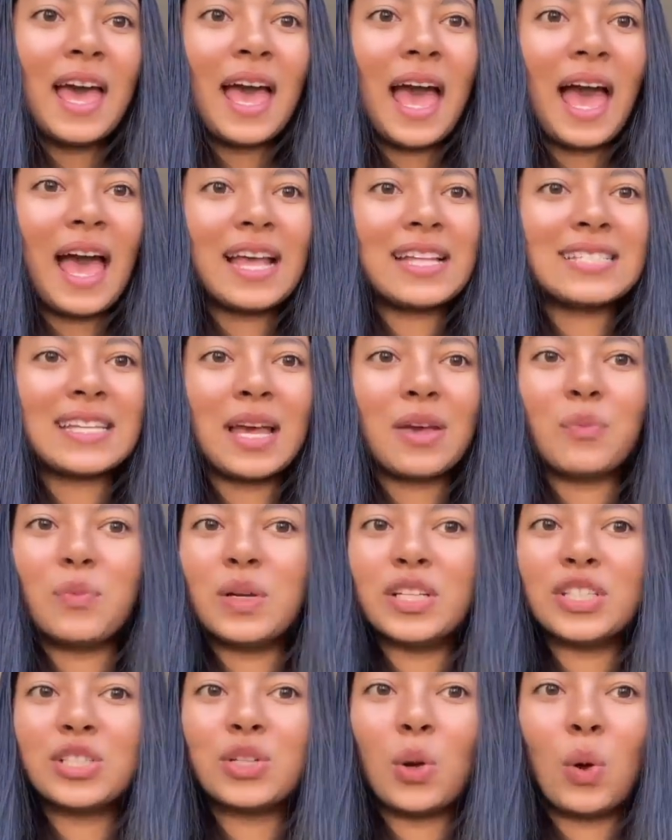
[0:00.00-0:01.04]
and I
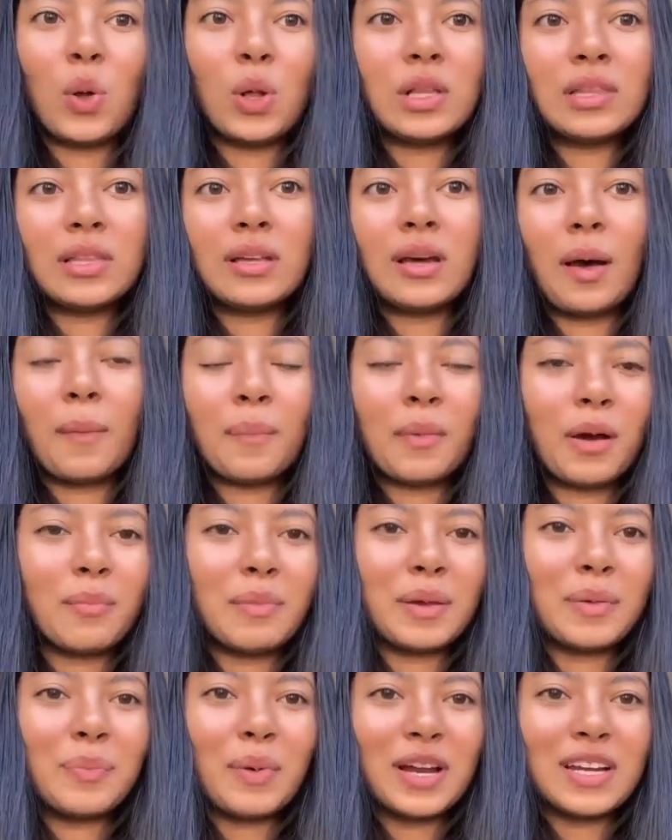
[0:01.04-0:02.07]
wish all the
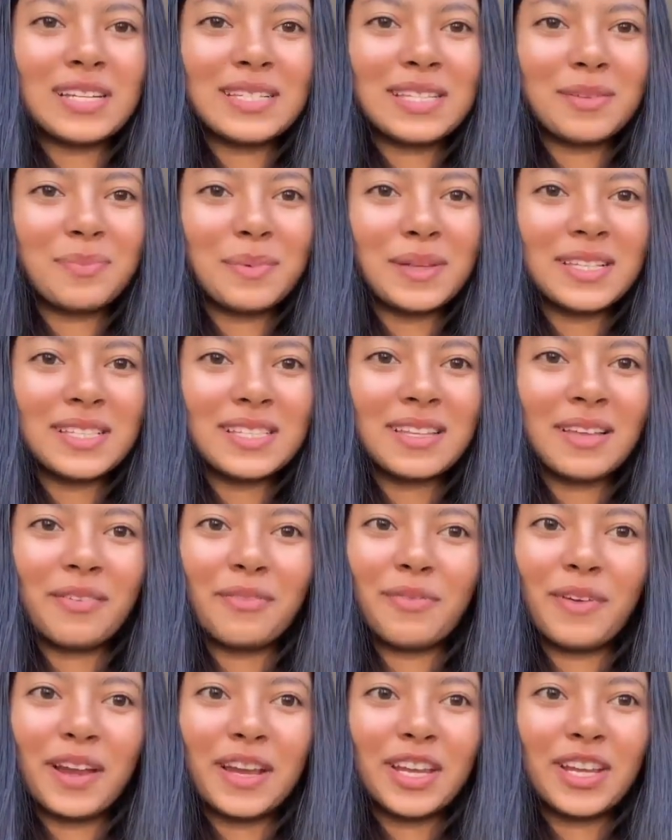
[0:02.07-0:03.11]
upcoming participants a
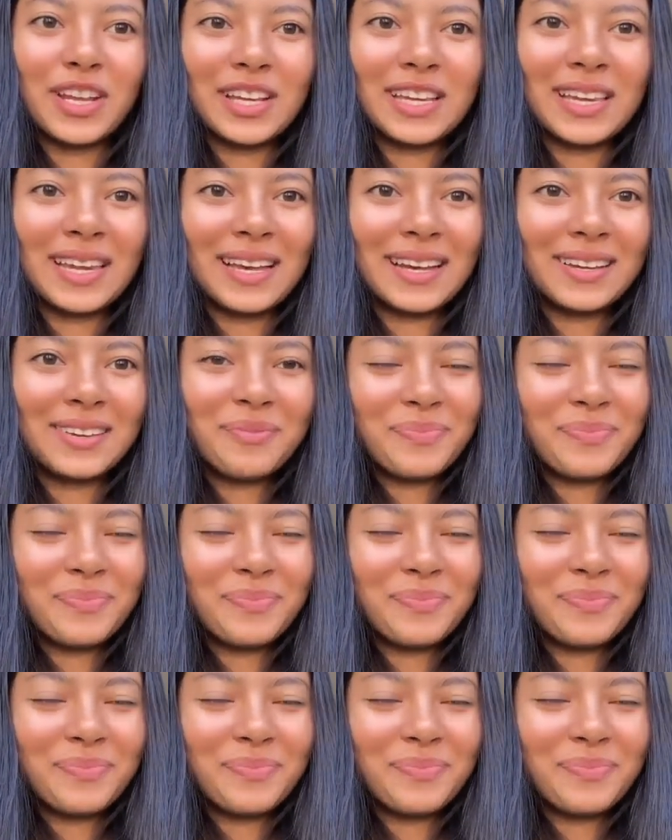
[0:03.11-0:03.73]
very good luck.